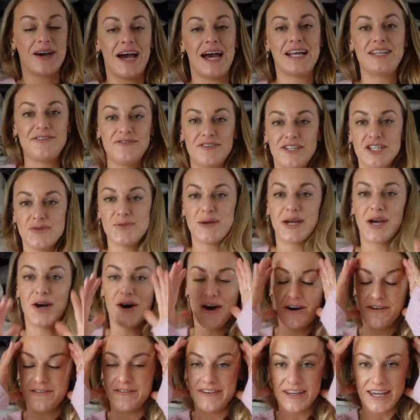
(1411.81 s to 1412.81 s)
I had to finish my
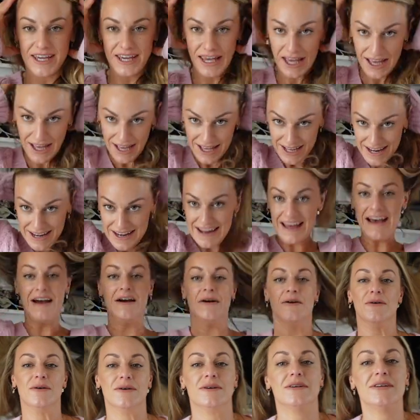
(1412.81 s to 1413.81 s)
coffee and
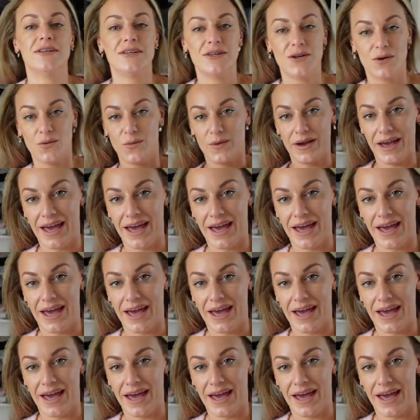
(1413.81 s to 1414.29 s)
now we're